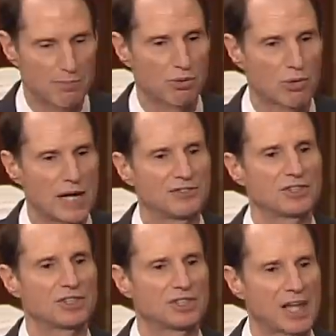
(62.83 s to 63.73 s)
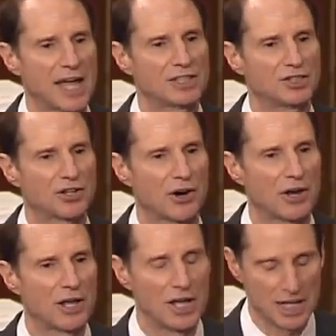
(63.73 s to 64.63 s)
present danger
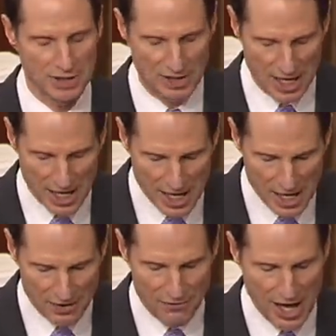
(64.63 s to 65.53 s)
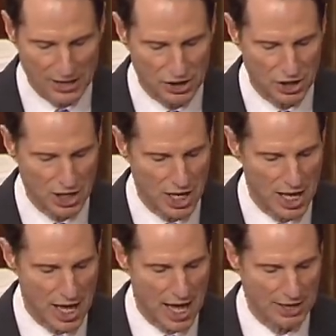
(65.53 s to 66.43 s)
to innovation
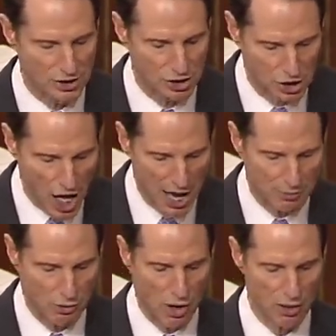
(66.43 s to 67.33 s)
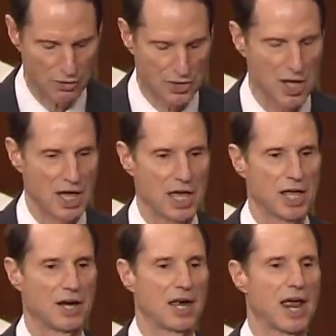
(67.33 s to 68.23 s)
and job growth
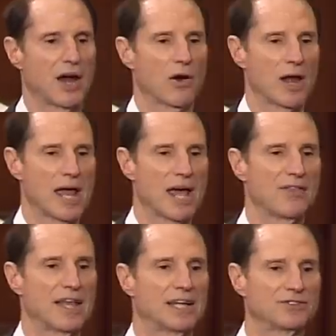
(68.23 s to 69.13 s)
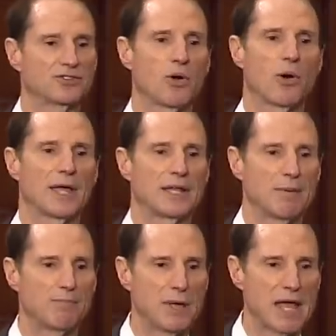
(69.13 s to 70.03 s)
in an area that is going
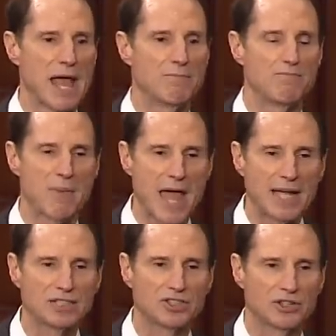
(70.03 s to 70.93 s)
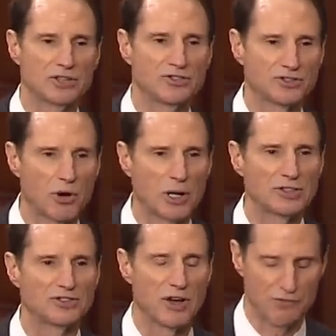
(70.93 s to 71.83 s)
to be a major
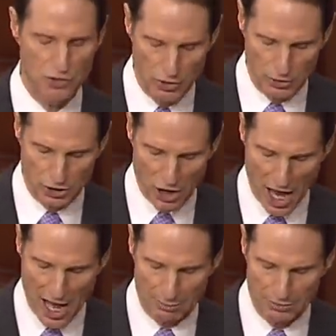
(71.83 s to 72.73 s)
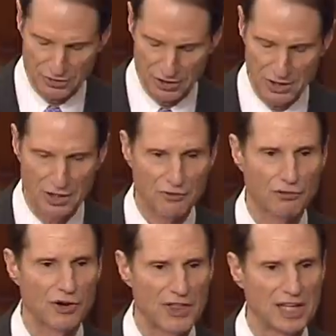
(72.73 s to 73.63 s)
source of new jobs
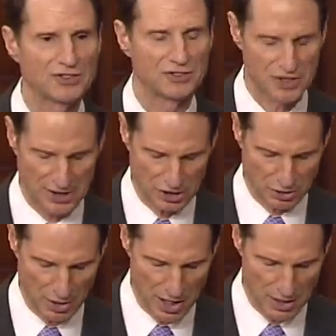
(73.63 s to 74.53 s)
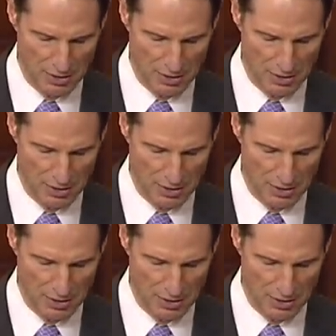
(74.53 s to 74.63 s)
for this century.